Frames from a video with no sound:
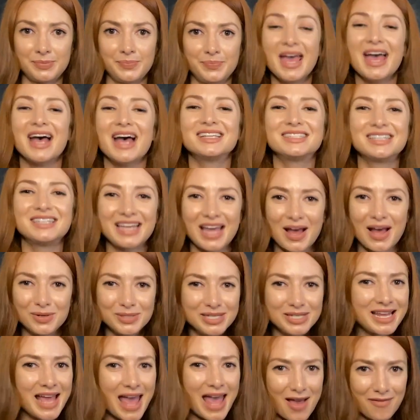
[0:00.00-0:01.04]
As
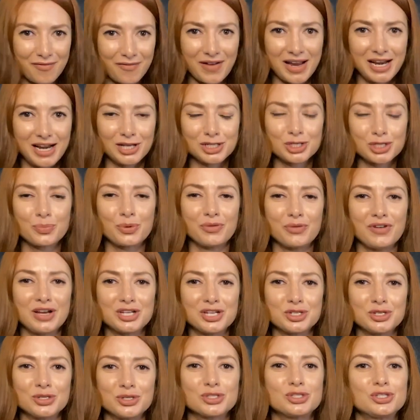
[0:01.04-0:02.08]
accounting and financial
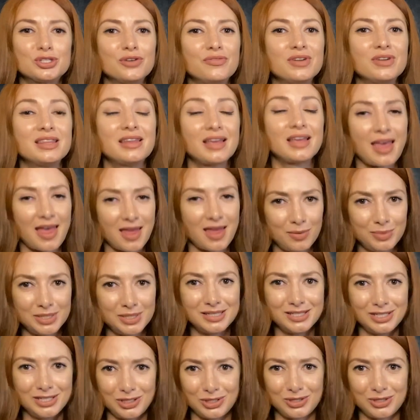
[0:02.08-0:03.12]
professionals serving the cannabis
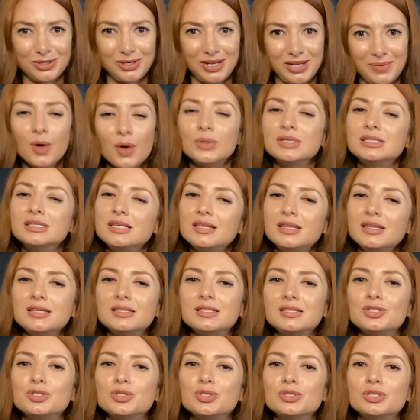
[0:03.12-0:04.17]
industry, we see these
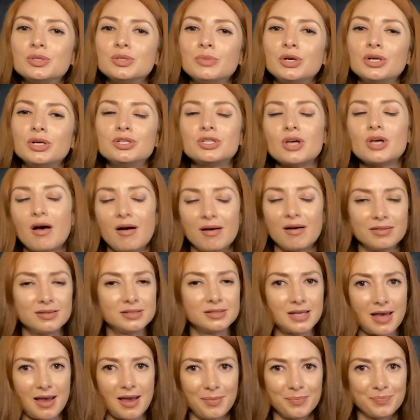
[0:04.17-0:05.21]
issues emerge all the time.